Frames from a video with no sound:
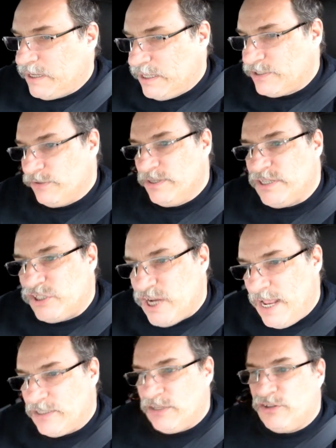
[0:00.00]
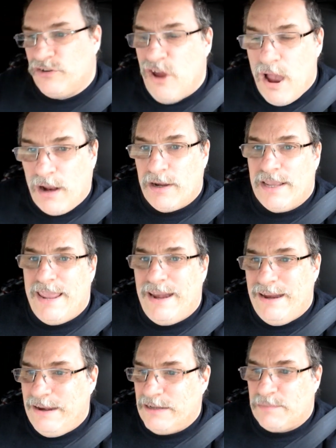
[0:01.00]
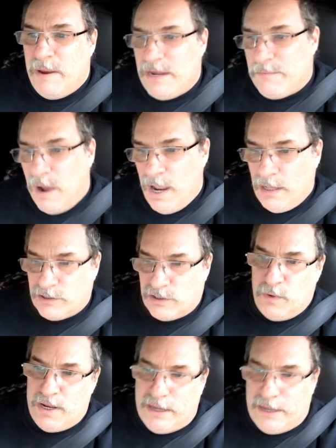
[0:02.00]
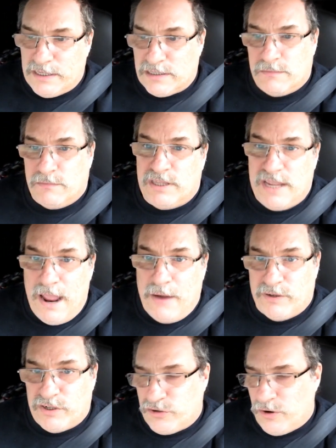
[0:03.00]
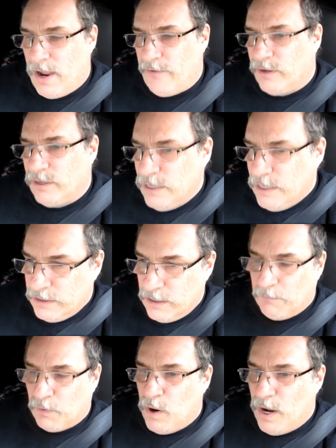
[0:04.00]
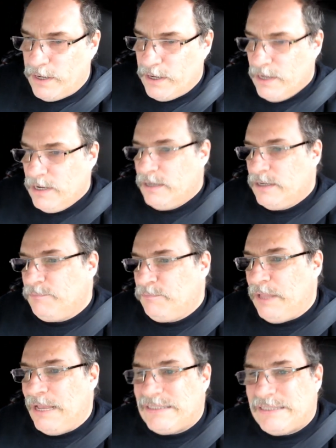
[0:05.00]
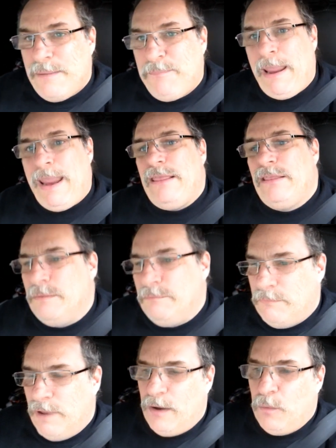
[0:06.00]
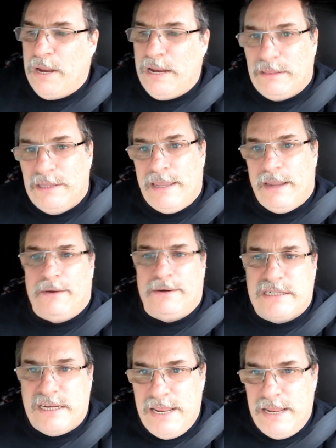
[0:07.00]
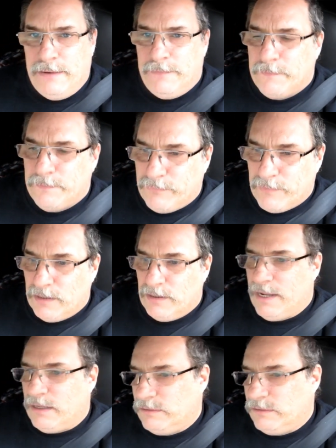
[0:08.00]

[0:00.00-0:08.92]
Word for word: because there is a chance that they're not going to get in as many miles a week as the average driver, number one. Plus, they pay them a weekly guarantee, like